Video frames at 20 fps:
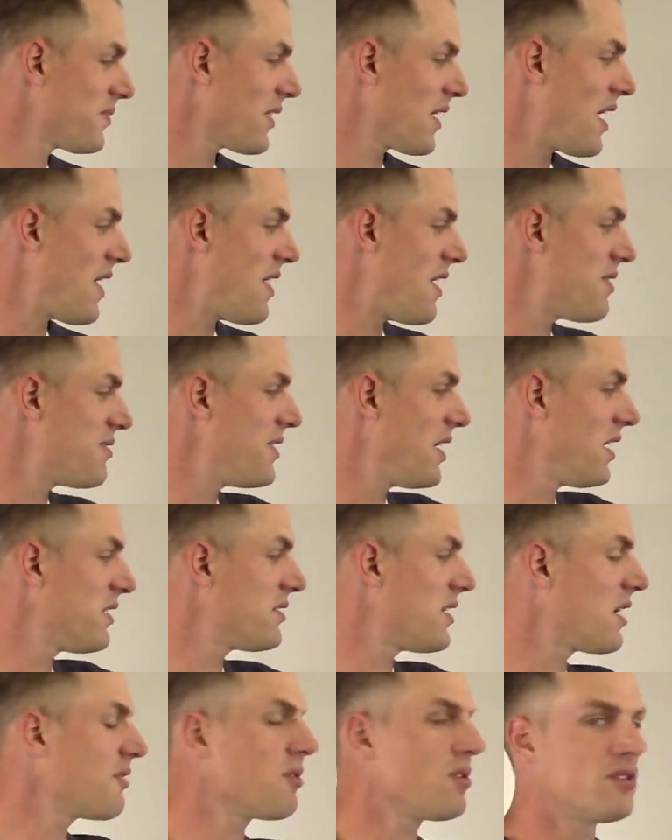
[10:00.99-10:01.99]
And then things
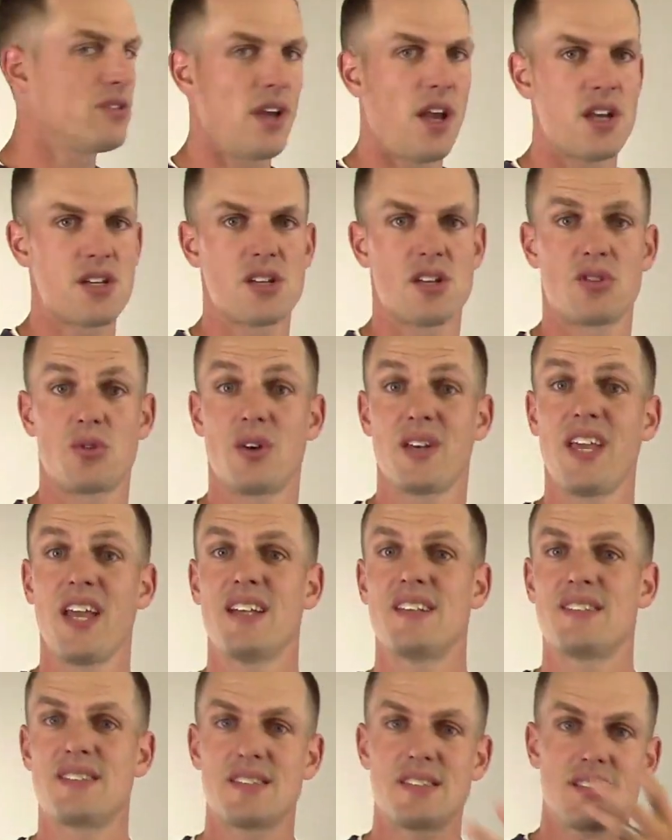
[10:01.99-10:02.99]
like rosacea, so
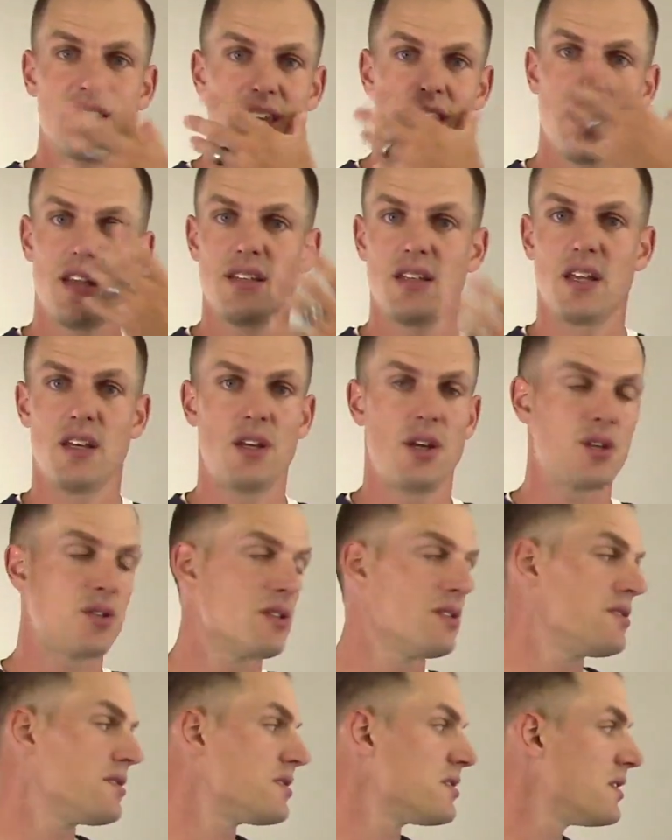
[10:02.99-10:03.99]
again, skin
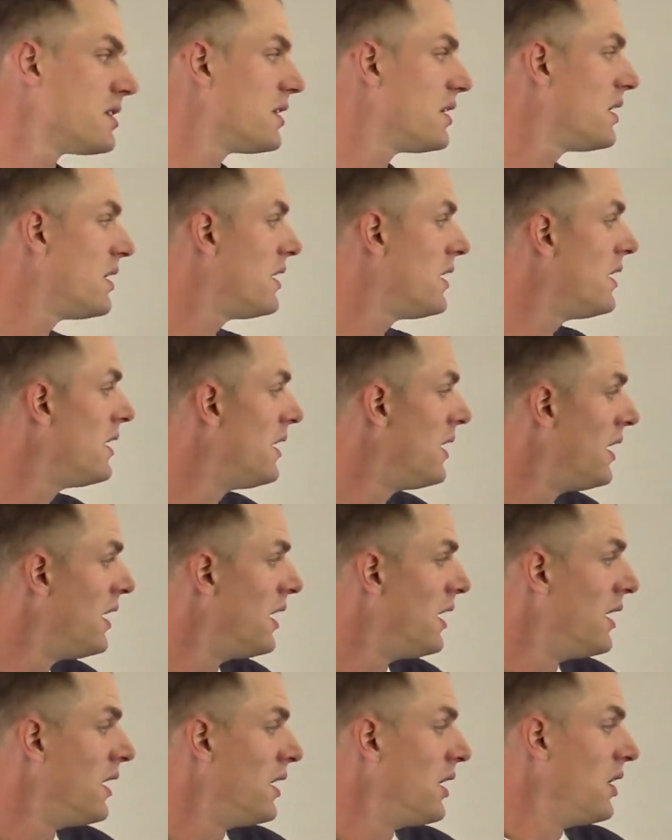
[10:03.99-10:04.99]
conditions.
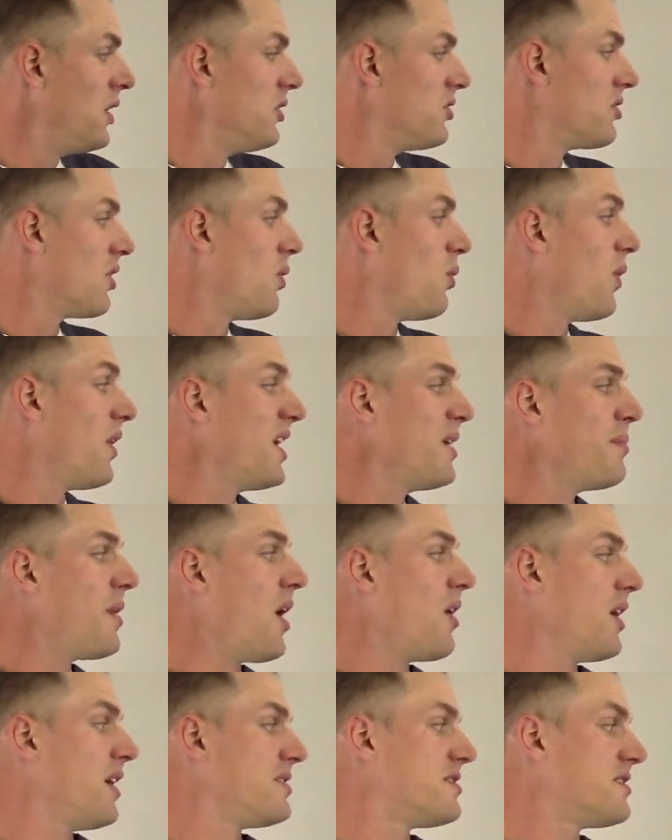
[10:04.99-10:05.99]
So what
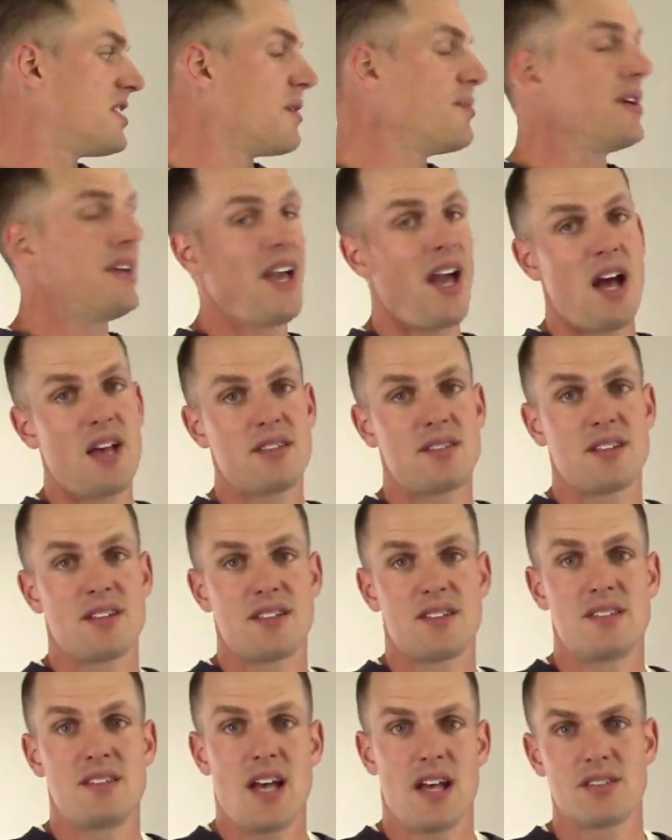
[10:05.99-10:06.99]
about a stomach acid
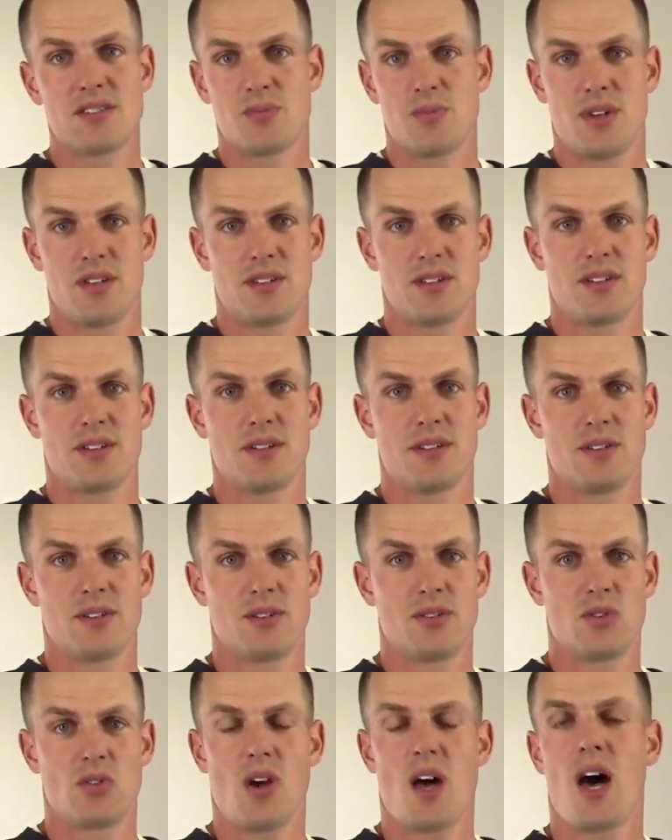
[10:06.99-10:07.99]
assessment?
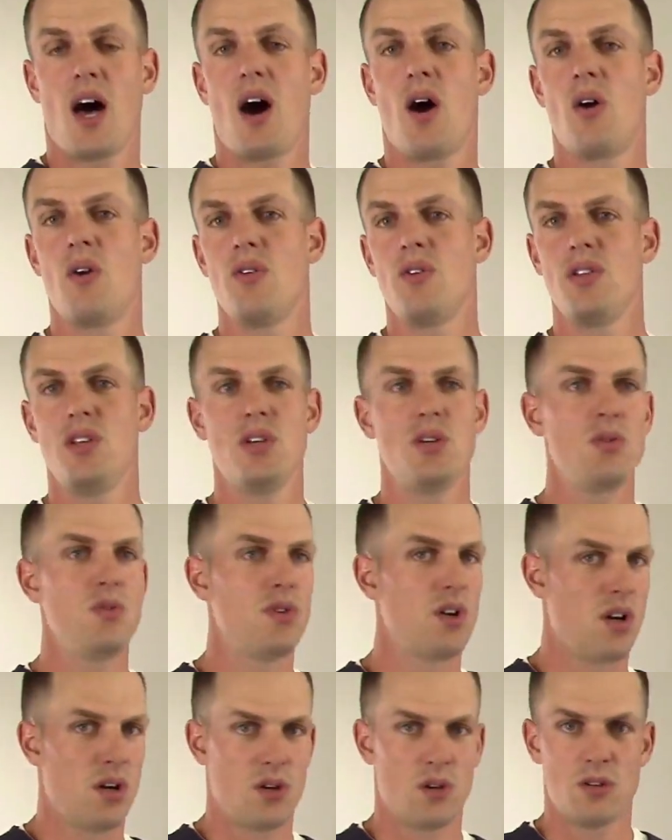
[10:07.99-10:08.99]
So how do you
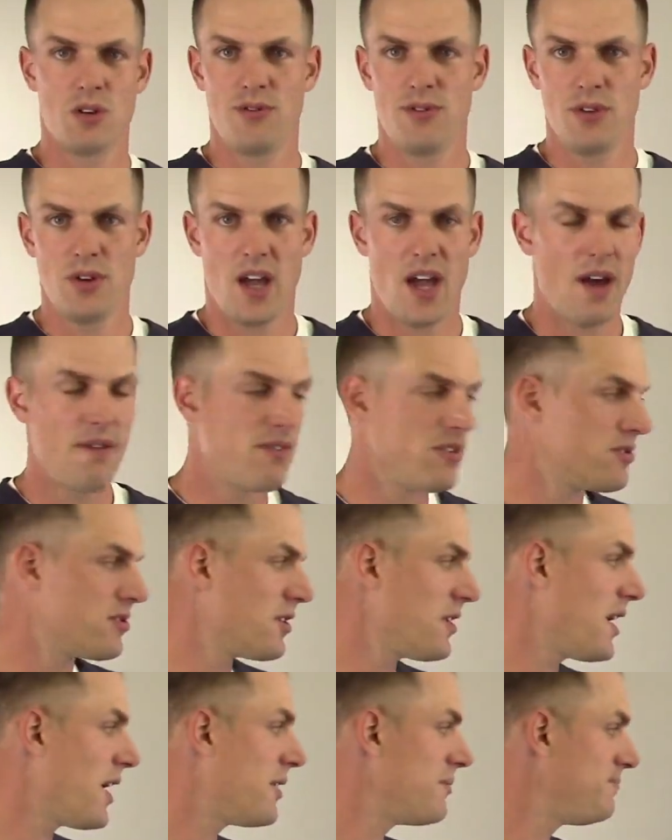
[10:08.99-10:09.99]
know if you have this or
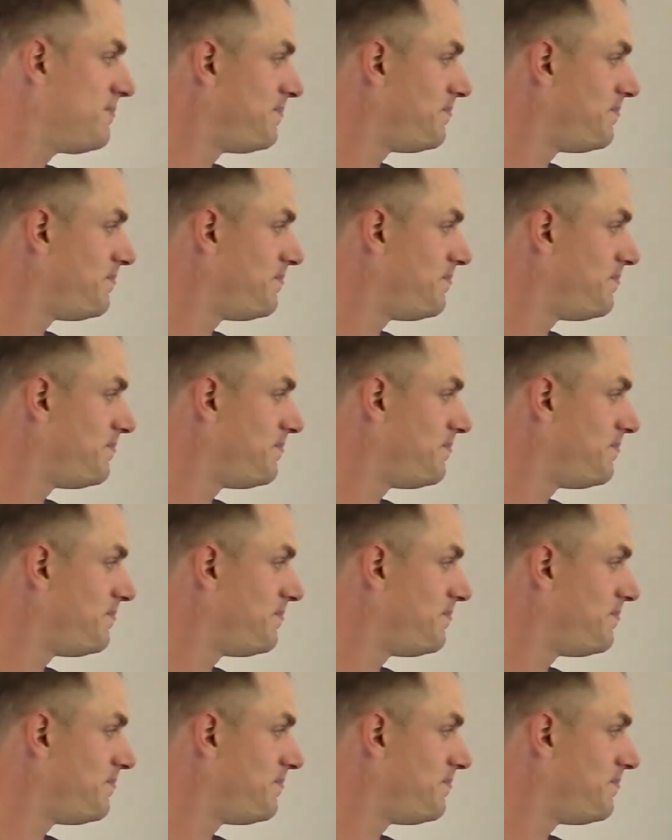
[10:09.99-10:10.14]
not?